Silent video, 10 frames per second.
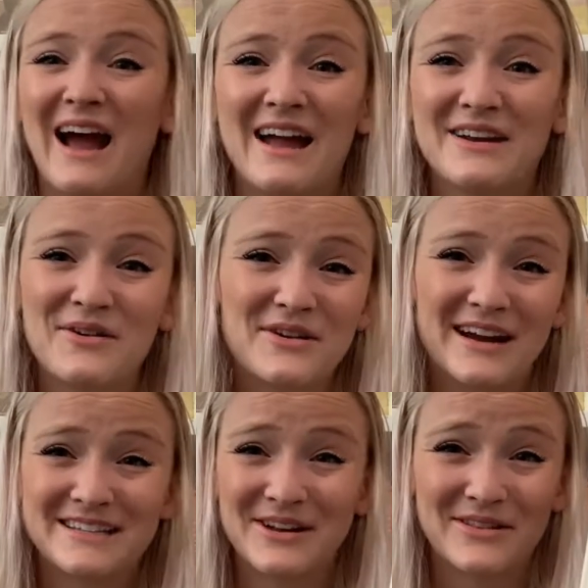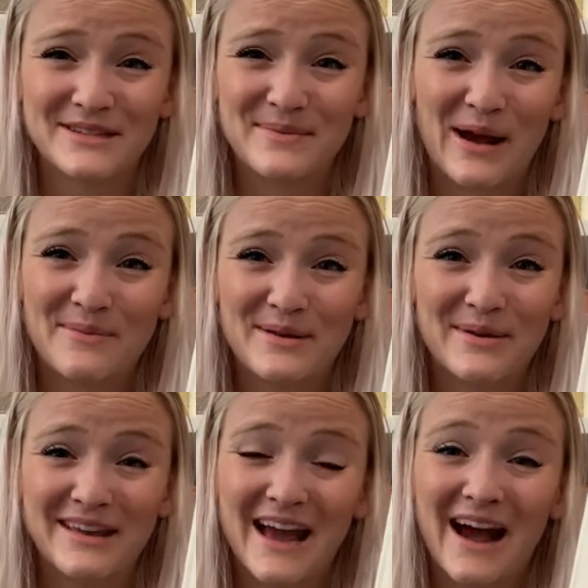I know you guys know this about me,
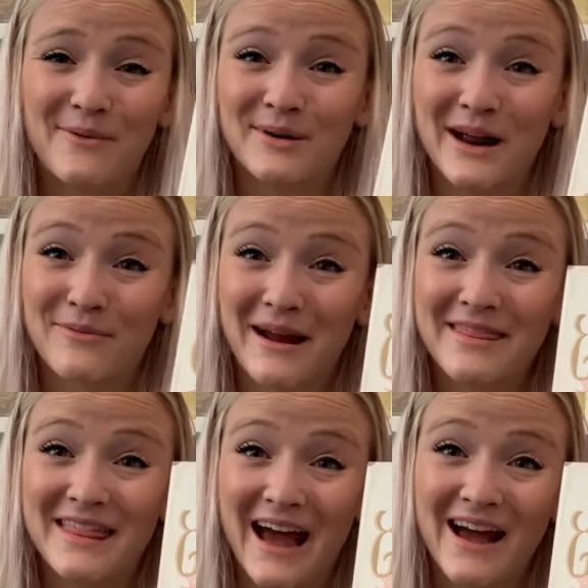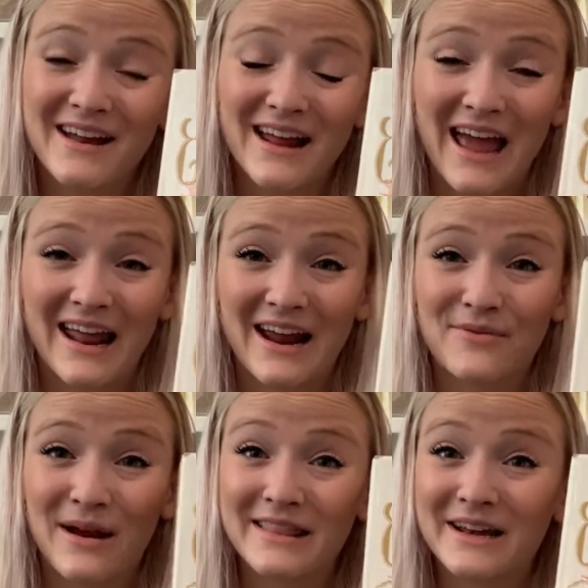but yeah, when I read that and I
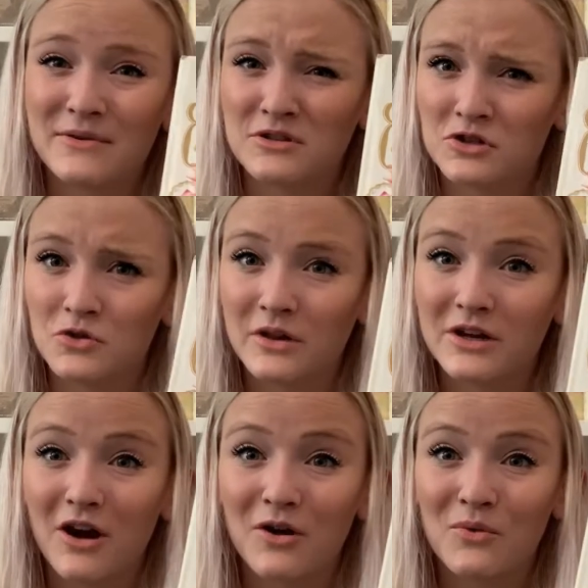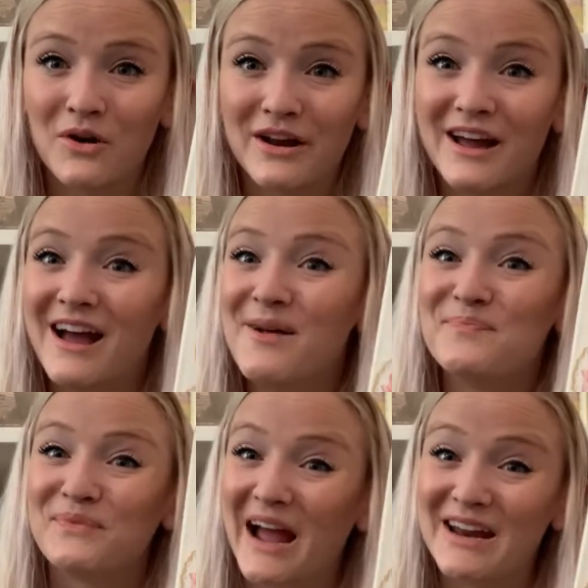read that it was a Julie Garwood,
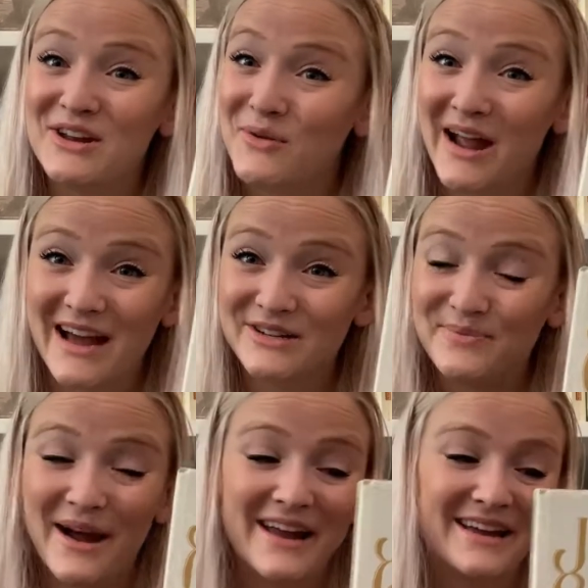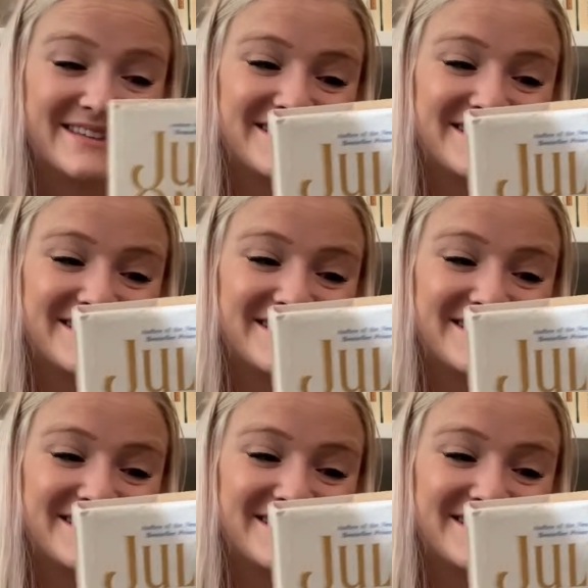I knew I had to buy it.